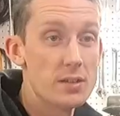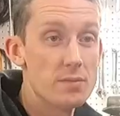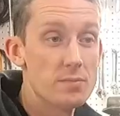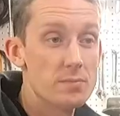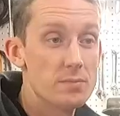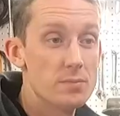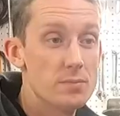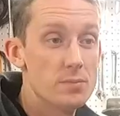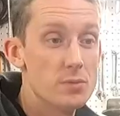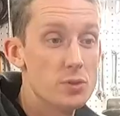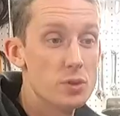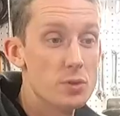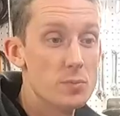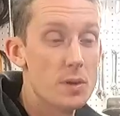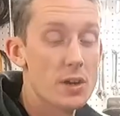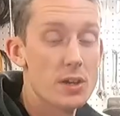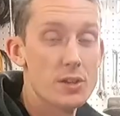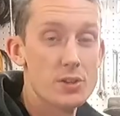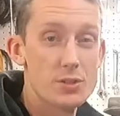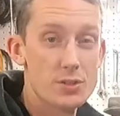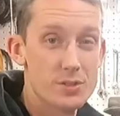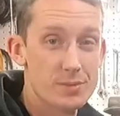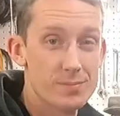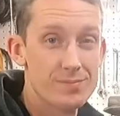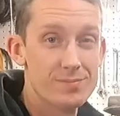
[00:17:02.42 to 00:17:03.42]
it too
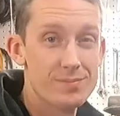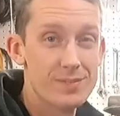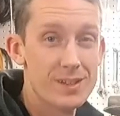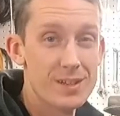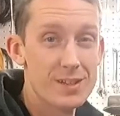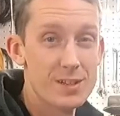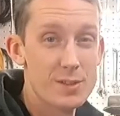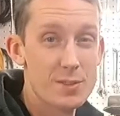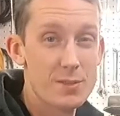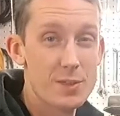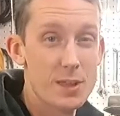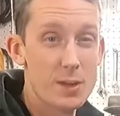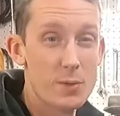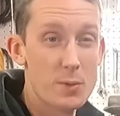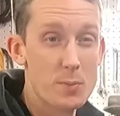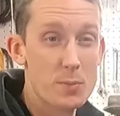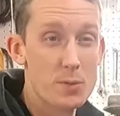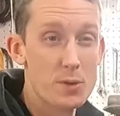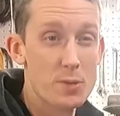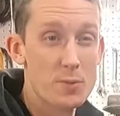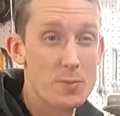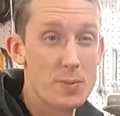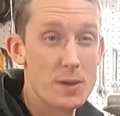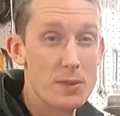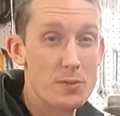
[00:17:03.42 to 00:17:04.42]
much, and just say we
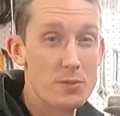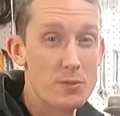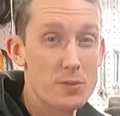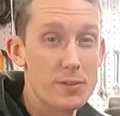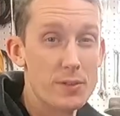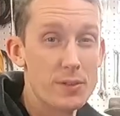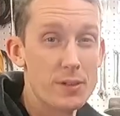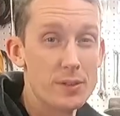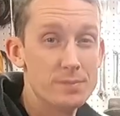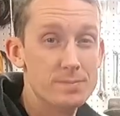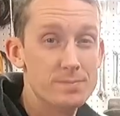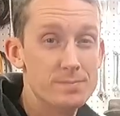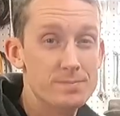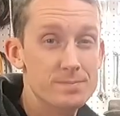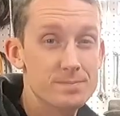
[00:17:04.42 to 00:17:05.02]
put a spacer in there.